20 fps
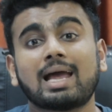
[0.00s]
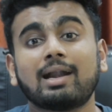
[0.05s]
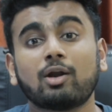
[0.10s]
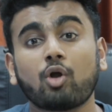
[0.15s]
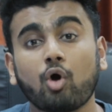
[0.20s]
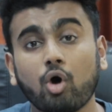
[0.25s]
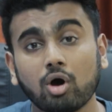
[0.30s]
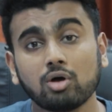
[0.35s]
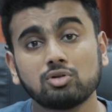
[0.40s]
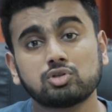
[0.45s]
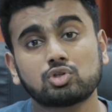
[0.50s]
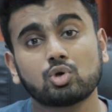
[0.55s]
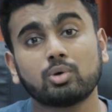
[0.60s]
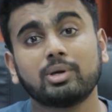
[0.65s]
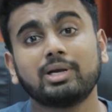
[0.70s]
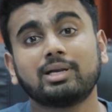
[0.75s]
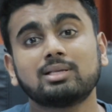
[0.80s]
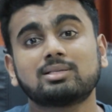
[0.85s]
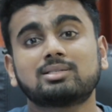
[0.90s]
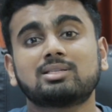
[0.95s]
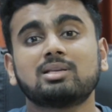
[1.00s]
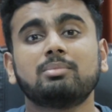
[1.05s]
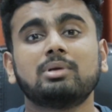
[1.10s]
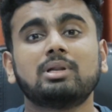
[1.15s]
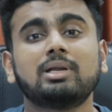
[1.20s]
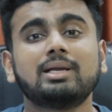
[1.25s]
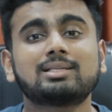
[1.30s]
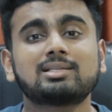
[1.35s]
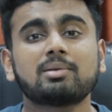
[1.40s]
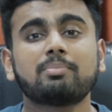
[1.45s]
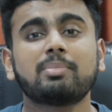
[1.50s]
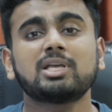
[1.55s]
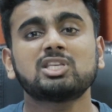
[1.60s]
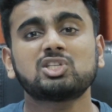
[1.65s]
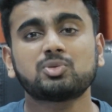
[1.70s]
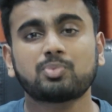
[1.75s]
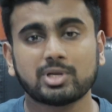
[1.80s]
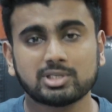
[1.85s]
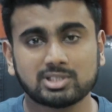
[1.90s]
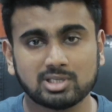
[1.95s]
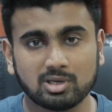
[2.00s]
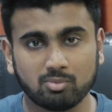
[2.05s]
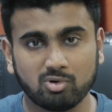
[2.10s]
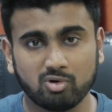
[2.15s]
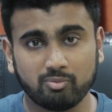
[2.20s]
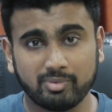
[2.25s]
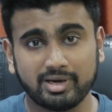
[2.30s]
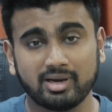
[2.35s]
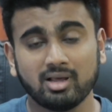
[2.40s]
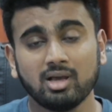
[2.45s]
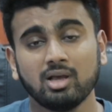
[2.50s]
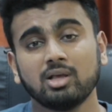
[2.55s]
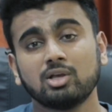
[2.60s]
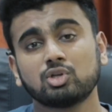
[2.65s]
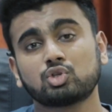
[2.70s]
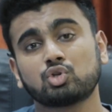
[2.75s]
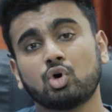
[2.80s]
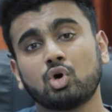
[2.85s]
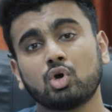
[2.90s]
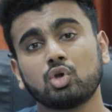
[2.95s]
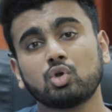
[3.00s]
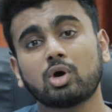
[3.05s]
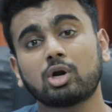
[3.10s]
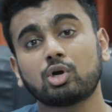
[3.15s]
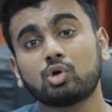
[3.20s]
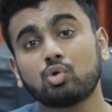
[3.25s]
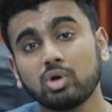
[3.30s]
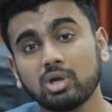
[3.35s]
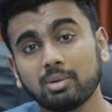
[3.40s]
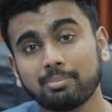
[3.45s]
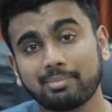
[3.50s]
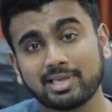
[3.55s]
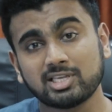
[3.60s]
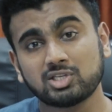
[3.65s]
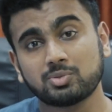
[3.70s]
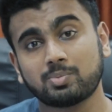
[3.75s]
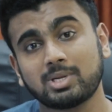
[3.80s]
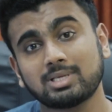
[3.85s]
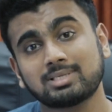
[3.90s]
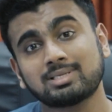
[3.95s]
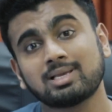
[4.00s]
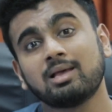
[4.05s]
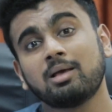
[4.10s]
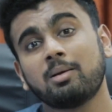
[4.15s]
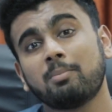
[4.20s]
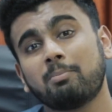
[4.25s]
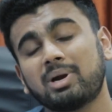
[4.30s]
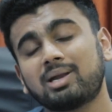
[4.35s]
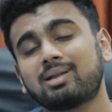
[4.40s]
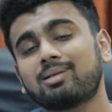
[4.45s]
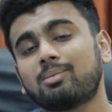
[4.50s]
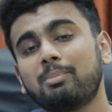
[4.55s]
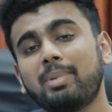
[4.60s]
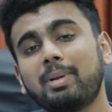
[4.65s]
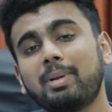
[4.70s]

And also it is similar, it's a bench pressing movement, so you are doing bench press but